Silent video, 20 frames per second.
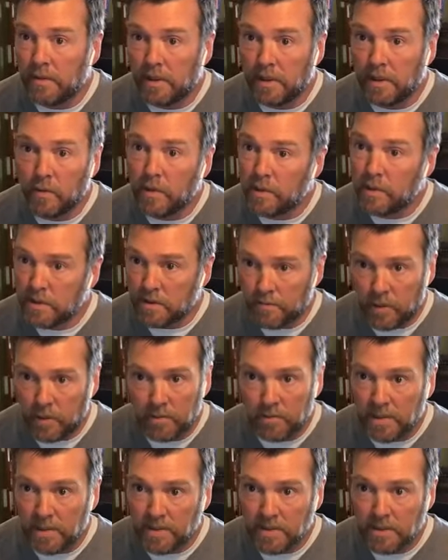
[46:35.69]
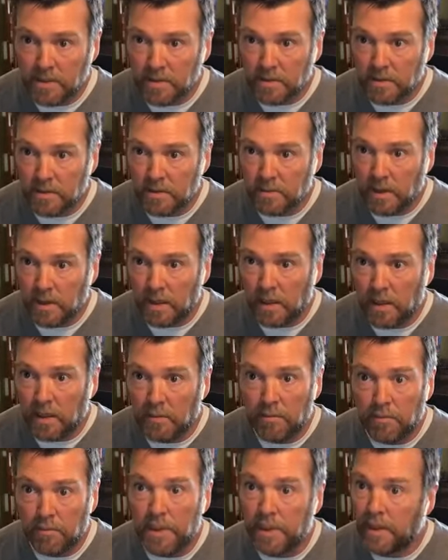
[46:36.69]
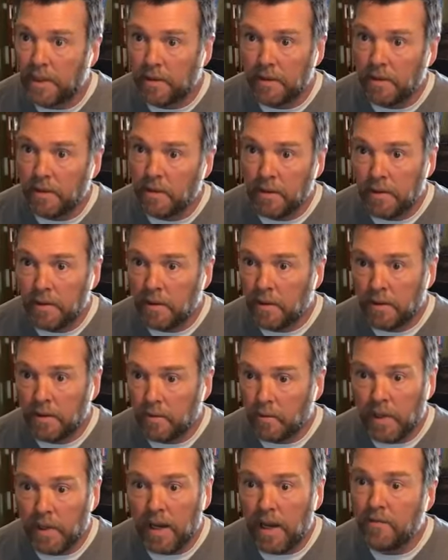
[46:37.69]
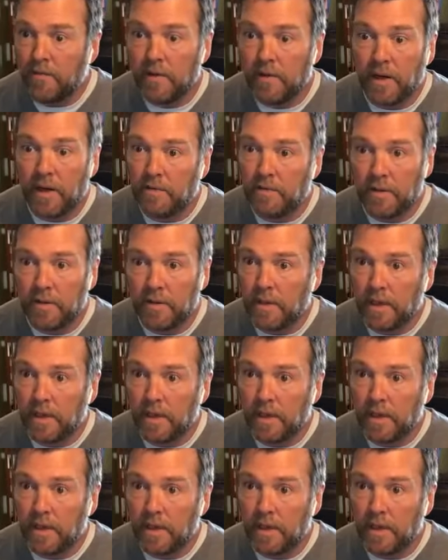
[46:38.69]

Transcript: Like we're a small mm-hmm. business, uh, but we have you covered.